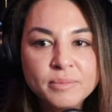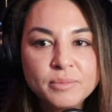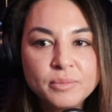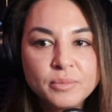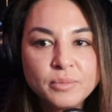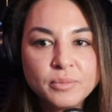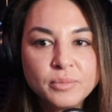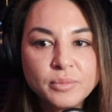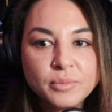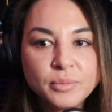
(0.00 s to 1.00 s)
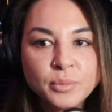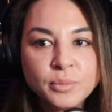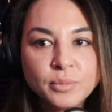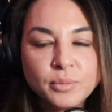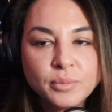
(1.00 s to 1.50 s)

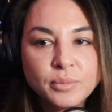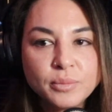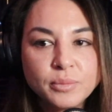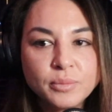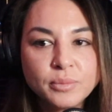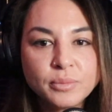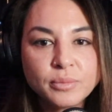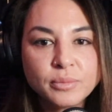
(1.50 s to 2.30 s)
[no speech]